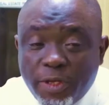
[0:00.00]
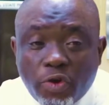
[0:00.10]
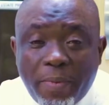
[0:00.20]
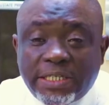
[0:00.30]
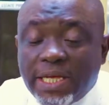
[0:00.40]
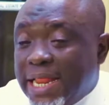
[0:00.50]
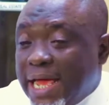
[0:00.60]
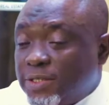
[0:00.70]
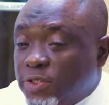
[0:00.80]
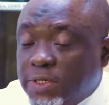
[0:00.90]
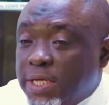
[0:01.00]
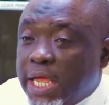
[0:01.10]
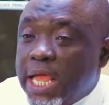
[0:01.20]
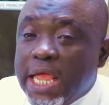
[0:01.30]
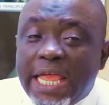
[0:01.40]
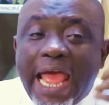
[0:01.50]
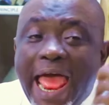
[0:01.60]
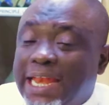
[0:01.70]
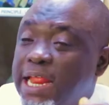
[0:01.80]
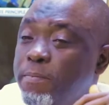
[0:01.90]
Permit me to mention that, see,
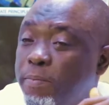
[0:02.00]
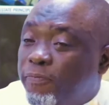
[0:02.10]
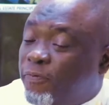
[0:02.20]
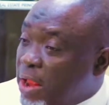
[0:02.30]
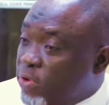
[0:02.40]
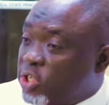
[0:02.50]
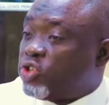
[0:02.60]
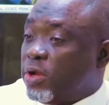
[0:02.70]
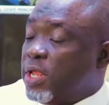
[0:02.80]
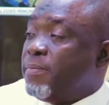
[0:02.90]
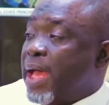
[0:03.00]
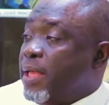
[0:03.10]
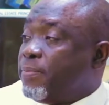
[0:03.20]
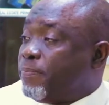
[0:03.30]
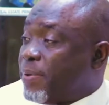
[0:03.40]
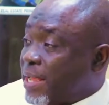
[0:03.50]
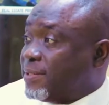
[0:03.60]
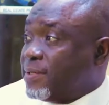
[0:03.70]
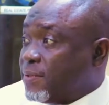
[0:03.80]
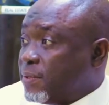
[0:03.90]
in handling valuation in
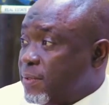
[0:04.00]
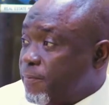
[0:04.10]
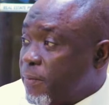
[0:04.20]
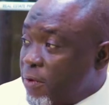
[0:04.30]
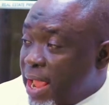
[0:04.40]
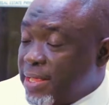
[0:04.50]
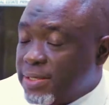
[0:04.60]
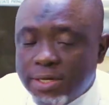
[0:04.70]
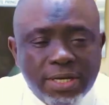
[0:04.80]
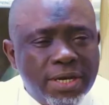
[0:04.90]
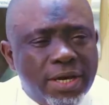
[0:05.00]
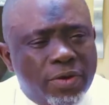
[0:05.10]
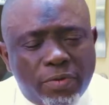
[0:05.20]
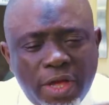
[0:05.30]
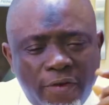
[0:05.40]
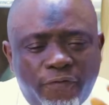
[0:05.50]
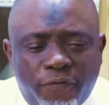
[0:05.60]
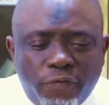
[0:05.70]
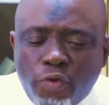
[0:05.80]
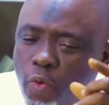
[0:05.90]
my practice, right?
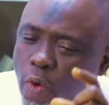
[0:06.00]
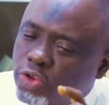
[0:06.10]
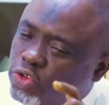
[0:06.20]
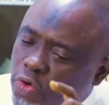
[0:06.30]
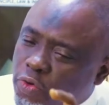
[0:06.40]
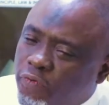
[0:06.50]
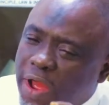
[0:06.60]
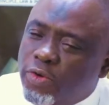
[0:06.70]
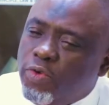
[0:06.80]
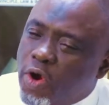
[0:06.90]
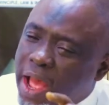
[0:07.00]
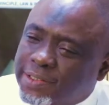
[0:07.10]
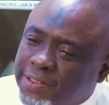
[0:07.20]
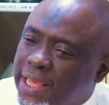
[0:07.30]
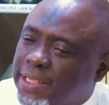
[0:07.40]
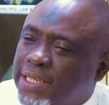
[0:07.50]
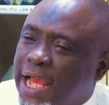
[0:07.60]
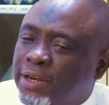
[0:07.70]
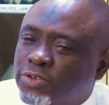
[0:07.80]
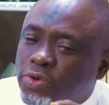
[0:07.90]
If you want to value your
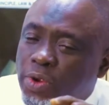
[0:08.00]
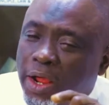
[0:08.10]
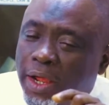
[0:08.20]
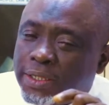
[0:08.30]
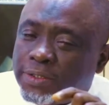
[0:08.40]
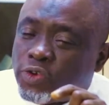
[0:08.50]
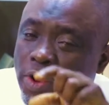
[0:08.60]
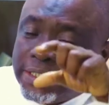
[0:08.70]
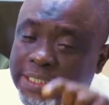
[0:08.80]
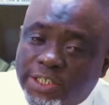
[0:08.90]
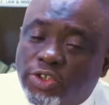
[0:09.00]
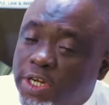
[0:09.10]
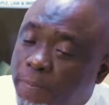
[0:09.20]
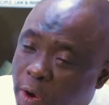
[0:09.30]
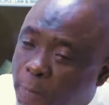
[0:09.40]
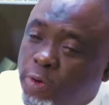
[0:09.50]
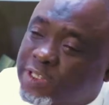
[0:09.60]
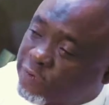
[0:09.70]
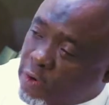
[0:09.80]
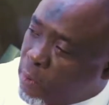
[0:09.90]
asset and your intention,
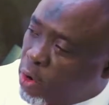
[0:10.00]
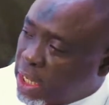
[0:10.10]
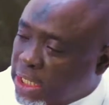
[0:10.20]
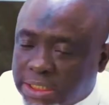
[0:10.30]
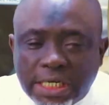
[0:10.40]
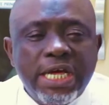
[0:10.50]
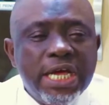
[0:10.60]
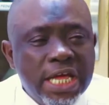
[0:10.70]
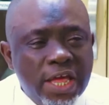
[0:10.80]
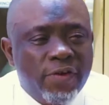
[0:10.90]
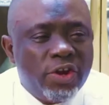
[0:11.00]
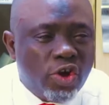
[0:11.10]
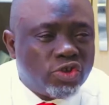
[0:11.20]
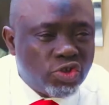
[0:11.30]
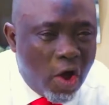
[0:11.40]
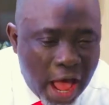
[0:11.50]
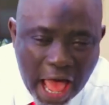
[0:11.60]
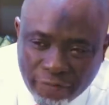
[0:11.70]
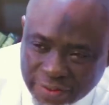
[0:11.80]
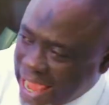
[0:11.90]
the purpose is for mortgage. If it
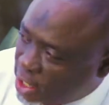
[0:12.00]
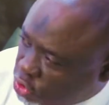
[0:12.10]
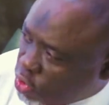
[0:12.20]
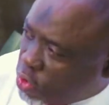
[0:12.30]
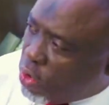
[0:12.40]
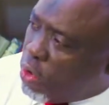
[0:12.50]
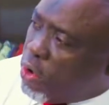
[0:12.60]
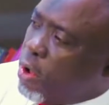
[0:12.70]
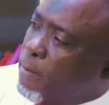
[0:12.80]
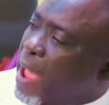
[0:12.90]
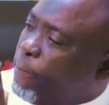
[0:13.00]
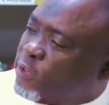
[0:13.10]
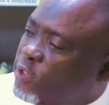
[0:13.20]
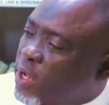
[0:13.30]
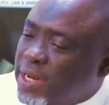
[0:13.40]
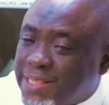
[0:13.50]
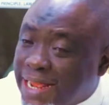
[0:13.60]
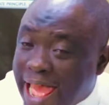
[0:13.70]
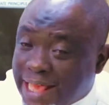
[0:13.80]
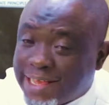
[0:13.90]
does not have title, my
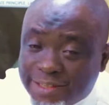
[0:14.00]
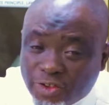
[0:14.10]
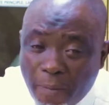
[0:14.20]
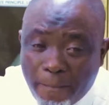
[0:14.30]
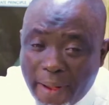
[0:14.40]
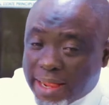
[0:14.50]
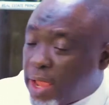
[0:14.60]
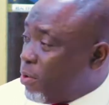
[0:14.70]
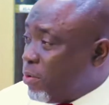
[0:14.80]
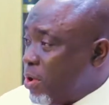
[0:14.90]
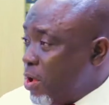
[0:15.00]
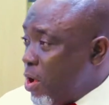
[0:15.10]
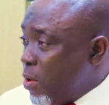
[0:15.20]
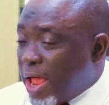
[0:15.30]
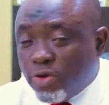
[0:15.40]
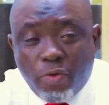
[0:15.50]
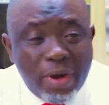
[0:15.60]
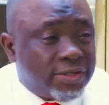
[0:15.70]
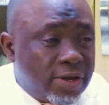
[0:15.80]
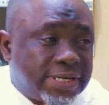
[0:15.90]
position is that asset is not bankable.
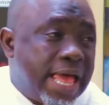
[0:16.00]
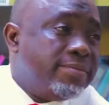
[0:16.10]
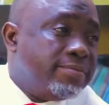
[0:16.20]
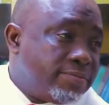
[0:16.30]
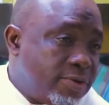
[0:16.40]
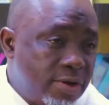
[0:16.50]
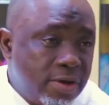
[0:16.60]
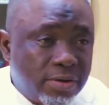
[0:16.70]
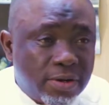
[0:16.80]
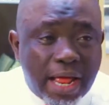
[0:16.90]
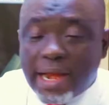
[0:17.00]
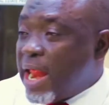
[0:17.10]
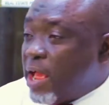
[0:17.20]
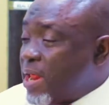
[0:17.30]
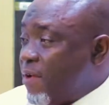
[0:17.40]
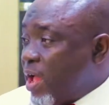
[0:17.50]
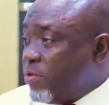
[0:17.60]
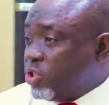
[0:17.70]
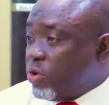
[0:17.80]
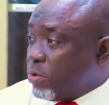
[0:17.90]
Why do you waste your time carrying
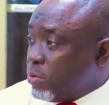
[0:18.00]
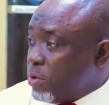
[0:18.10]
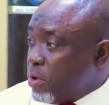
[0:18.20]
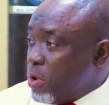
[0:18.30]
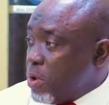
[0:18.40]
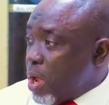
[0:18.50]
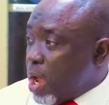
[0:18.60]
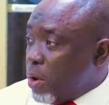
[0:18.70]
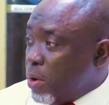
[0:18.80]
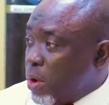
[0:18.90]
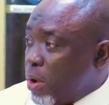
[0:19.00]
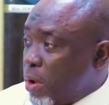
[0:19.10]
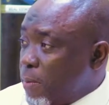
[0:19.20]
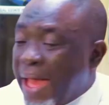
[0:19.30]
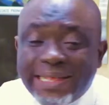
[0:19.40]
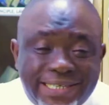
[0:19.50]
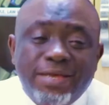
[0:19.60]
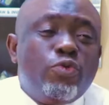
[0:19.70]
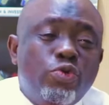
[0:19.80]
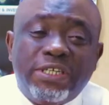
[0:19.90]
out that valuation?
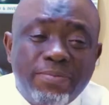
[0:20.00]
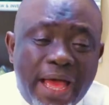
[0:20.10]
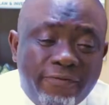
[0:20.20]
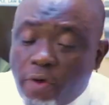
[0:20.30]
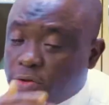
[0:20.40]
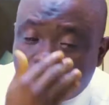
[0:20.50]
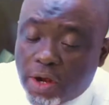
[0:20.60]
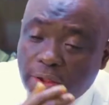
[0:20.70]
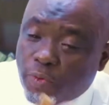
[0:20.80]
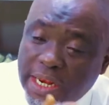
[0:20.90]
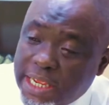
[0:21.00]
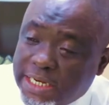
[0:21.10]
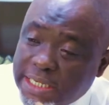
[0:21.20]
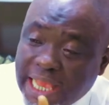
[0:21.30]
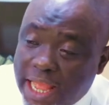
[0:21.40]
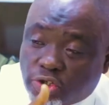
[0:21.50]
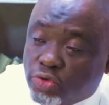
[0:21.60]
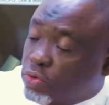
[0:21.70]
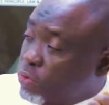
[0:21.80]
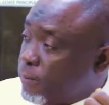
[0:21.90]
My team will demand we need
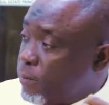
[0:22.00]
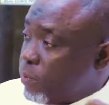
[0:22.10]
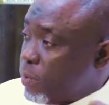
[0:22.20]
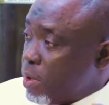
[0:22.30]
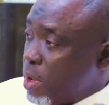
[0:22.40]
the title.